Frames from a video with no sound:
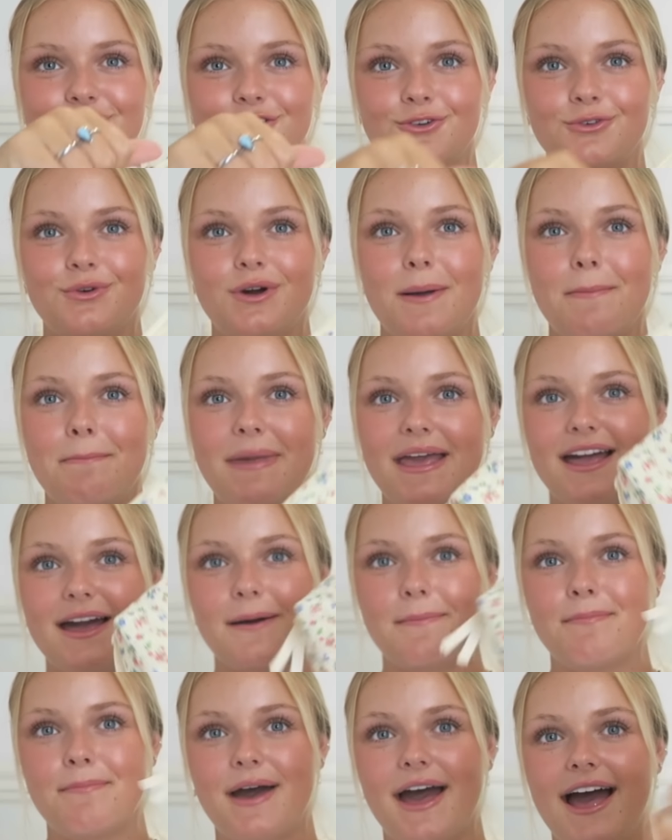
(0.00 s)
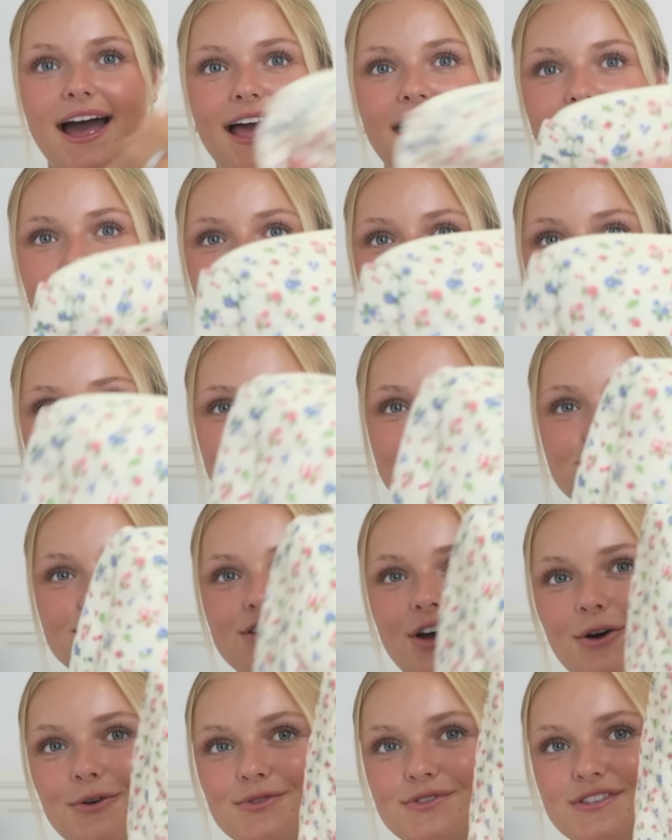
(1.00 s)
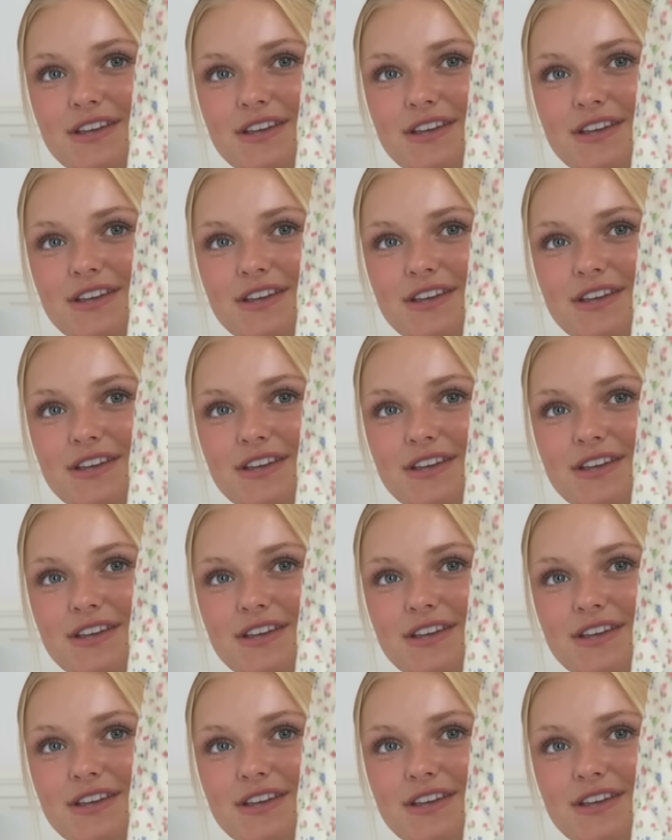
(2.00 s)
new makeup bag. It is so